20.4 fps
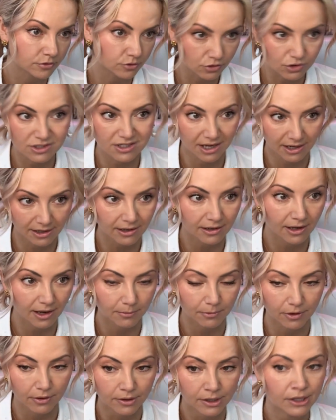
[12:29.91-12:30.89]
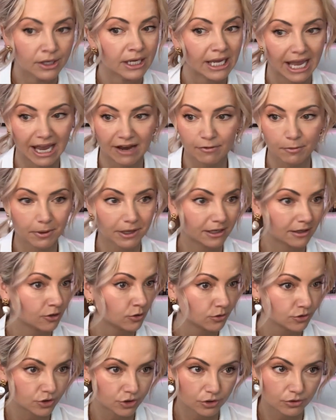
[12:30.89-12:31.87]
So just get on camera. Everybody
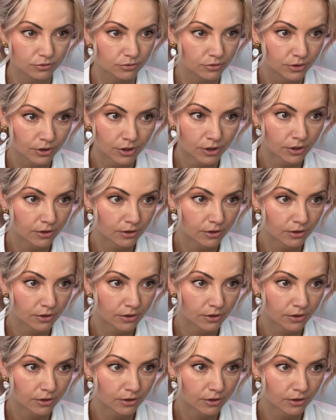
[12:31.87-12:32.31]
knows you.